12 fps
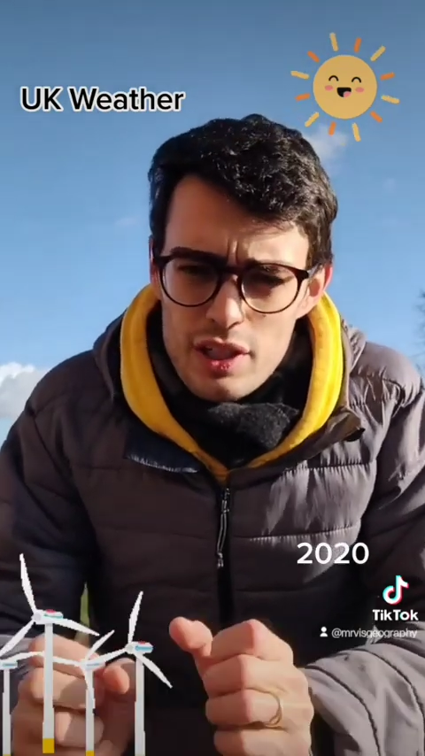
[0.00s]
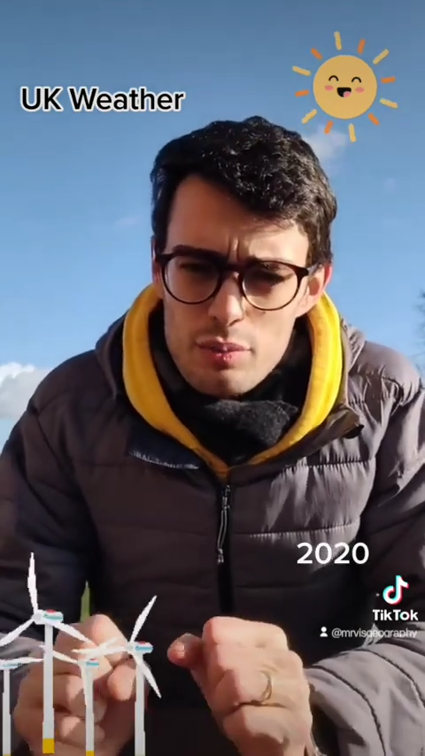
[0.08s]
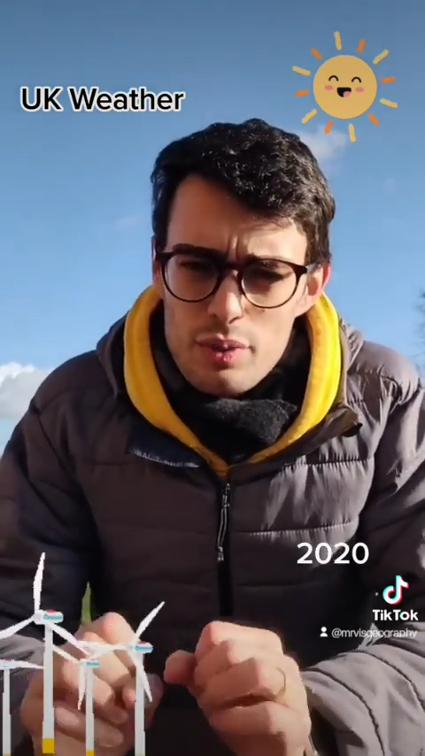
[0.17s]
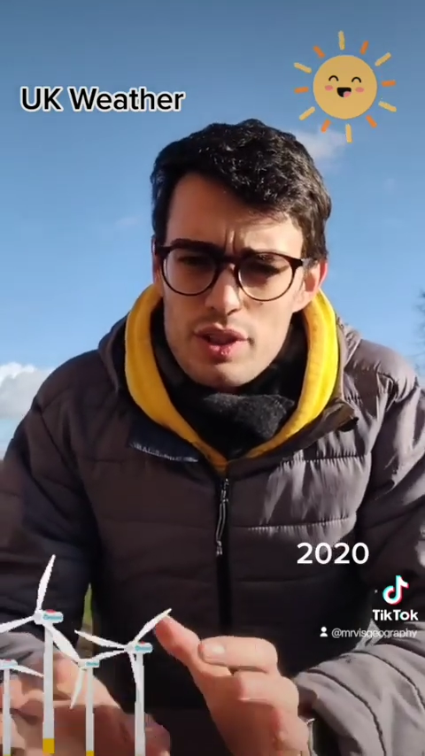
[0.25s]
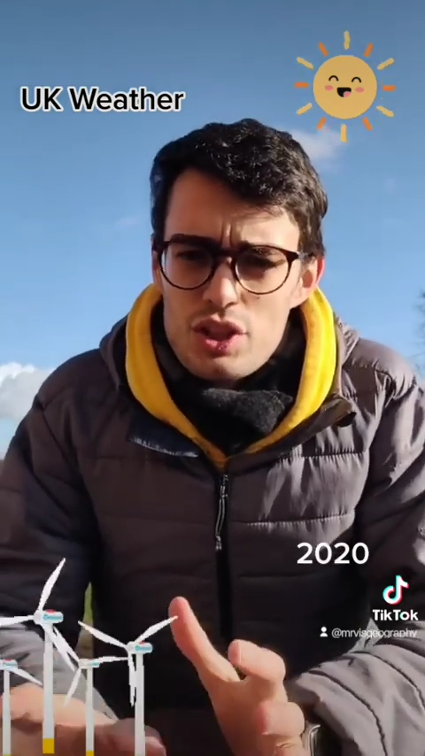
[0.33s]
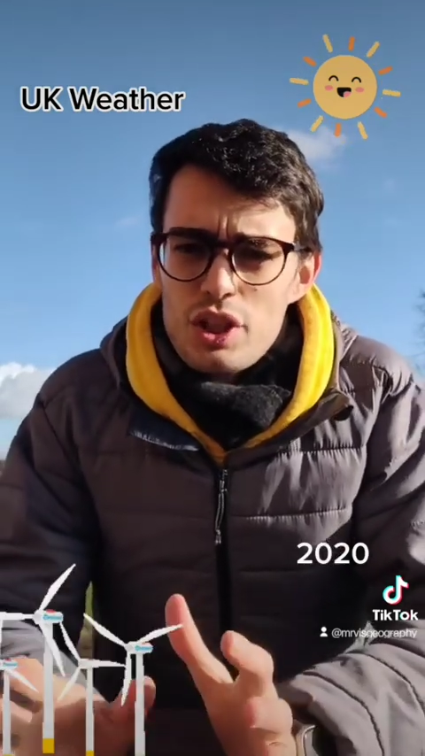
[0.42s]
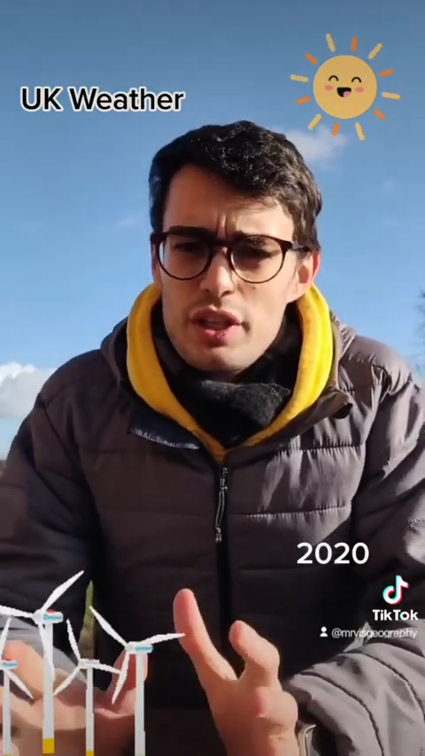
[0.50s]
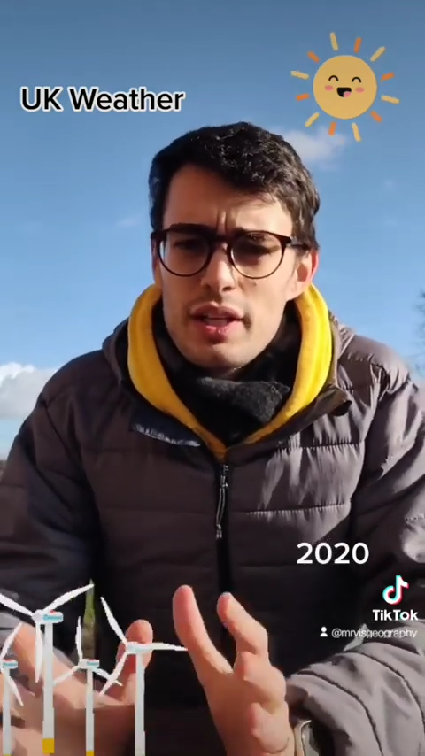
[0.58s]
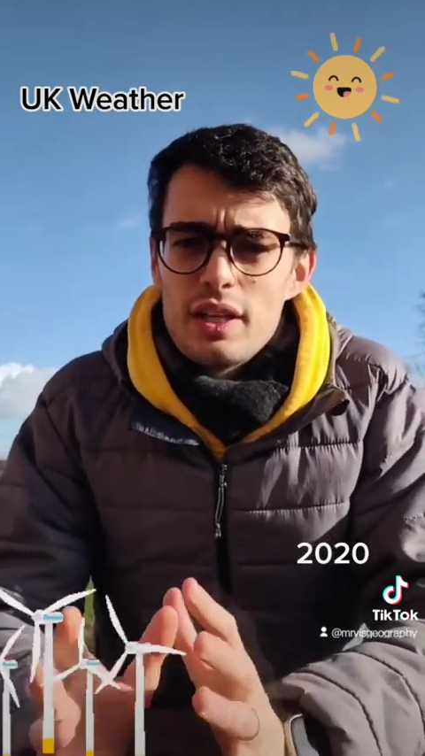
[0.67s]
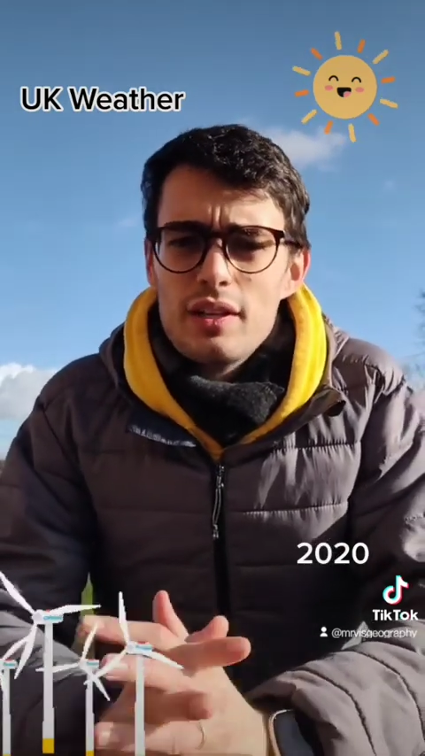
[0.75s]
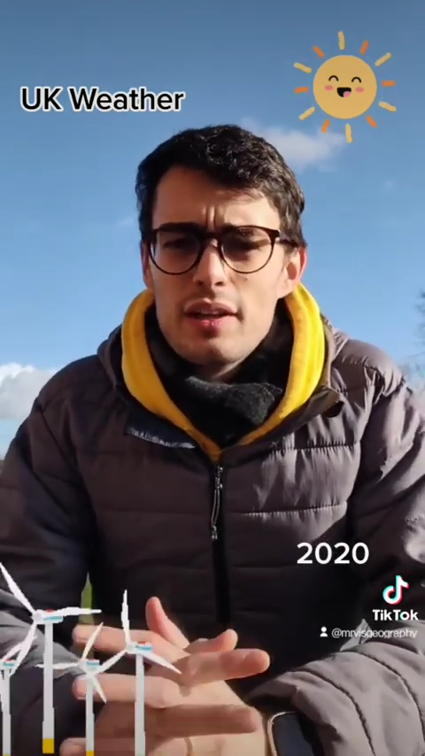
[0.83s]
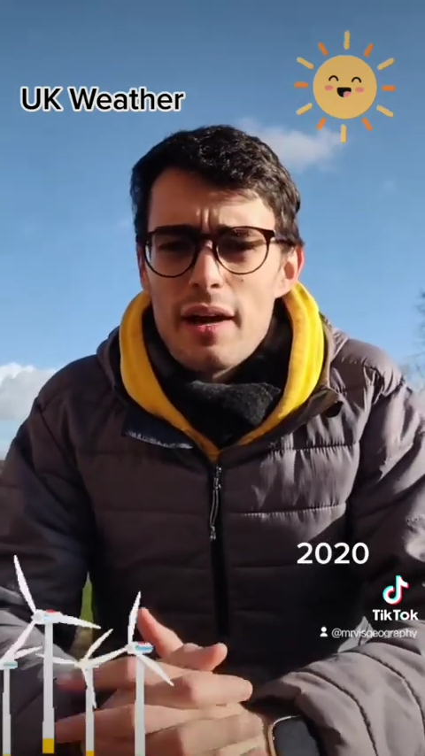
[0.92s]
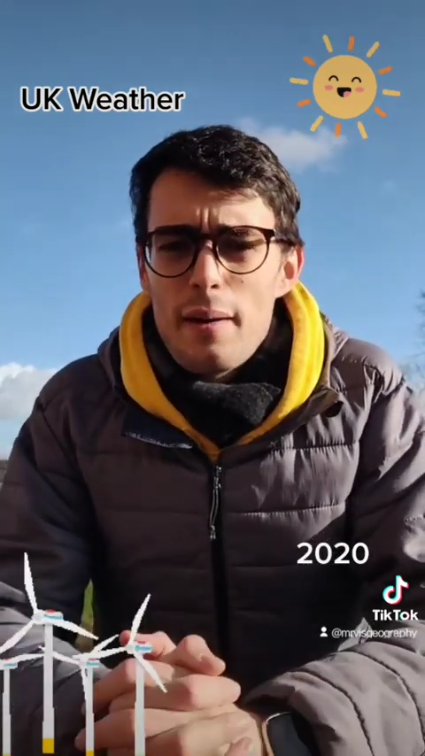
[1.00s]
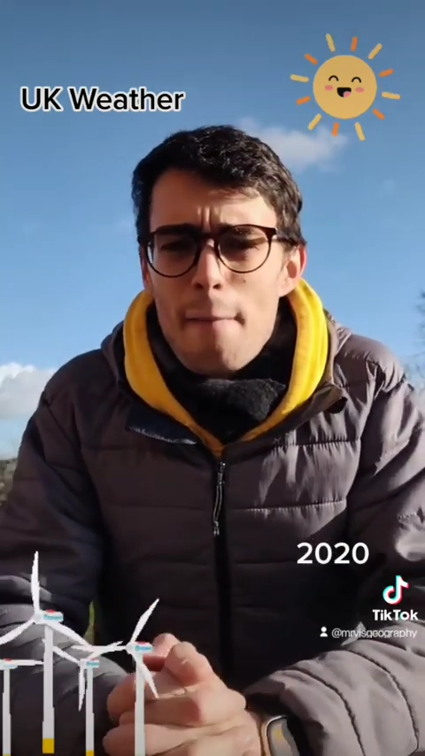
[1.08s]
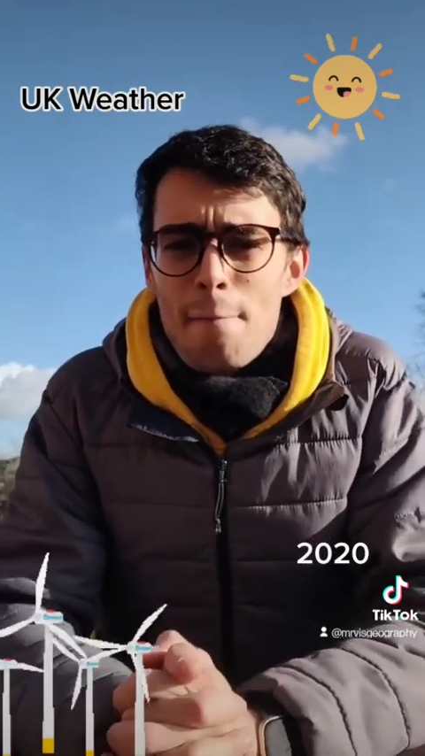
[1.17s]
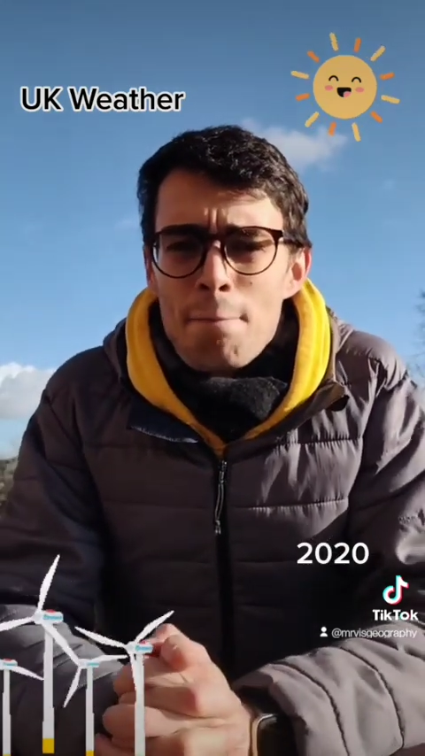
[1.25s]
that'll be shining. Okay.